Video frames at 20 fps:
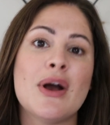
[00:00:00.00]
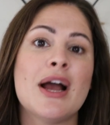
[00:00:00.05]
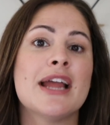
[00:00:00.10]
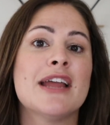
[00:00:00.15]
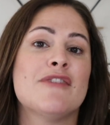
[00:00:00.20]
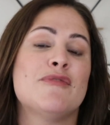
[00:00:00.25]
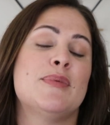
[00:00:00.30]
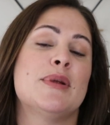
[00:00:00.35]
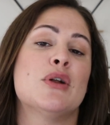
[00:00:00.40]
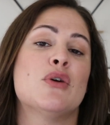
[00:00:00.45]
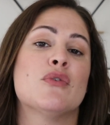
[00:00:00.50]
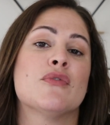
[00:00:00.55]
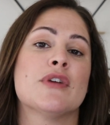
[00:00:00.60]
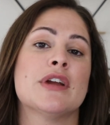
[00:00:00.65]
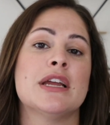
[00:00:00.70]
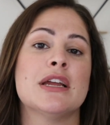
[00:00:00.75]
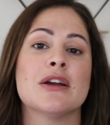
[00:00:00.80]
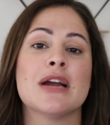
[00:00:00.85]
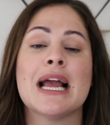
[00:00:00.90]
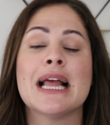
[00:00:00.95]
I have been over
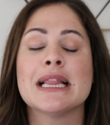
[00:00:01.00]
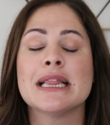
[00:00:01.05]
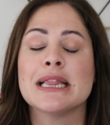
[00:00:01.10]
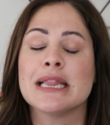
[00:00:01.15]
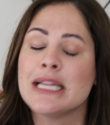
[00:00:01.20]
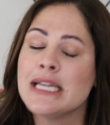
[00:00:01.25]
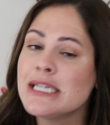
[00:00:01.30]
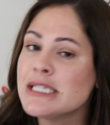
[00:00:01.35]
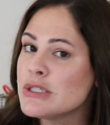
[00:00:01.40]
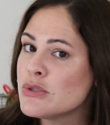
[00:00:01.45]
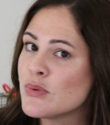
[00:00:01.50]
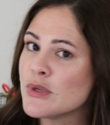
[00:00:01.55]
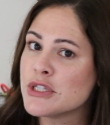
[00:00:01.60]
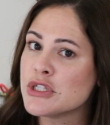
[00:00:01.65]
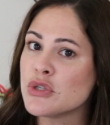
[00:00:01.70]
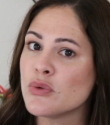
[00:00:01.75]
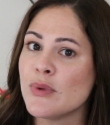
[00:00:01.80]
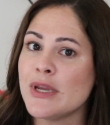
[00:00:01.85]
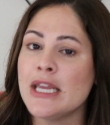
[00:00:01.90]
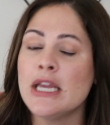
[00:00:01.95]
here at least
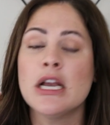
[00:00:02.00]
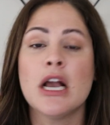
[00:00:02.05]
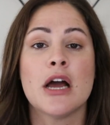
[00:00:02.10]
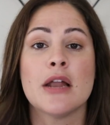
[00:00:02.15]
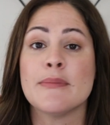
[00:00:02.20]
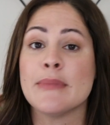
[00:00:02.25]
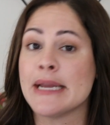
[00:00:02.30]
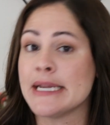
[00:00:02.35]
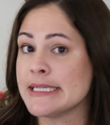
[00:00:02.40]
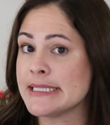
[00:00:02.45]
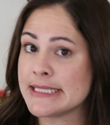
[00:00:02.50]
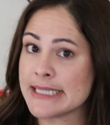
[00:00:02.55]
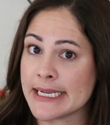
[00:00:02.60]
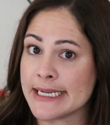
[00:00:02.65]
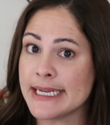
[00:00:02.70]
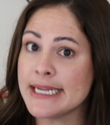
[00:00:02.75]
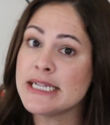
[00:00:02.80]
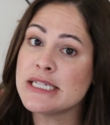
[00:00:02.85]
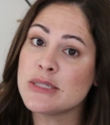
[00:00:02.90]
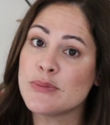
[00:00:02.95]
once a week on my
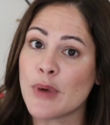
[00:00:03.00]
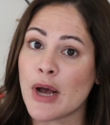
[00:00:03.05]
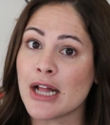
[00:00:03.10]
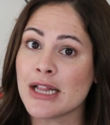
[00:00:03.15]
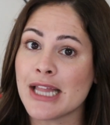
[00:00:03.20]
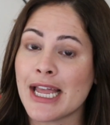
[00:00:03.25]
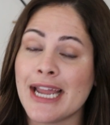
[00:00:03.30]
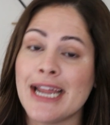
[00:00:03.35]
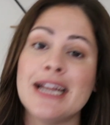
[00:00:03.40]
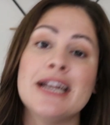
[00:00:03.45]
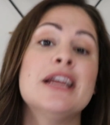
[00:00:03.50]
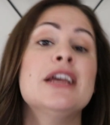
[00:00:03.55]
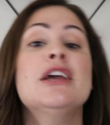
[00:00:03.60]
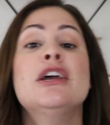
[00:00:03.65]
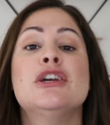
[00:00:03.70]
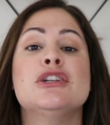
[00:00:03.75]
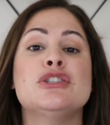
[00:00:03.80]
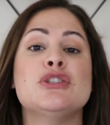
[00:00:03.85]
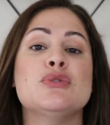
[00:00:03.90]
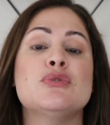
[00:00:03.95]
Sunday Spotlight
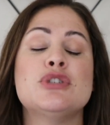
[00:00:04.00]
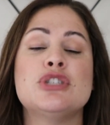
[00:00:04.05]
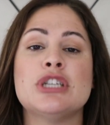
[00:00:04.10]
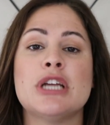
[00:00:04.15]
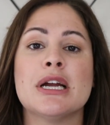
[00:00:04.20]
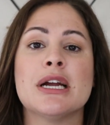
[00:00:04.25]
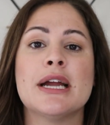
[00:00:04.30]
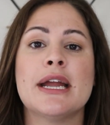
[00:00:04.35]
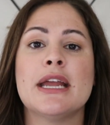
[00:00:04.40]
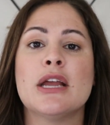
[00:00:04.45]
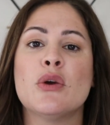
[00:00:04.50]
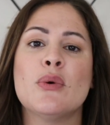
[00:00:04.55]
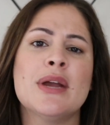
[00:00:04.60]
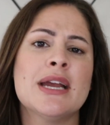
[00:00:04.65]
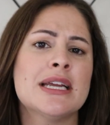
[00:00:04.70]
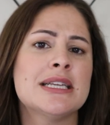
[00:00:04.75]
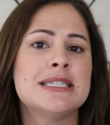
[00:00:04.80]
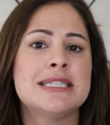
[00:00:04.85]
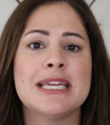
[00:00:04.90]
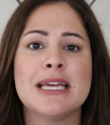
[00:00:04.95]
to share a
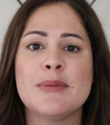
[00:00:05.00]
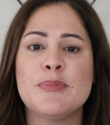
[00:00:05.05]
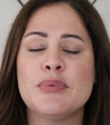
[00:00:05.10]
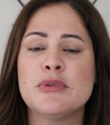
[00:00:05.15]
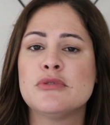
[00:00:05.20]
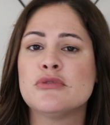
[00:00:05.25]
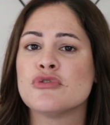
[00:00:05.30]
quick tip,